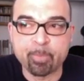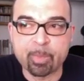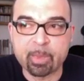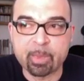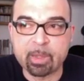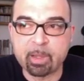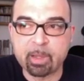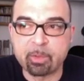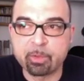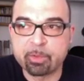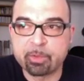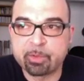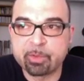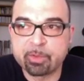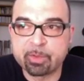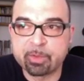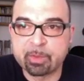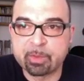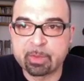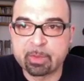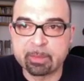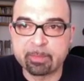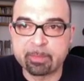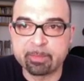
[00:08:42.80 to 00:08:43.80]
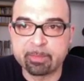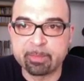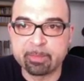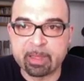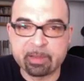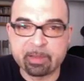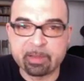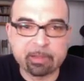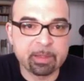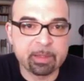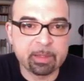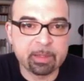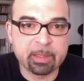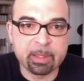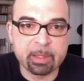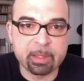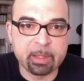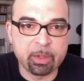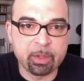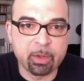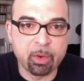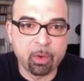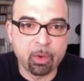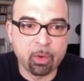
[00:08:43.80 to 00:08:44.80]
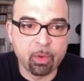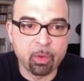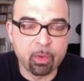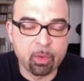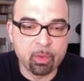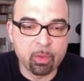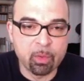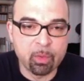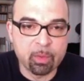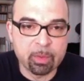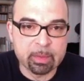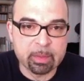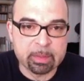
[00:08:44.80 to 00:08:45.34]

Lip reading: There was basically no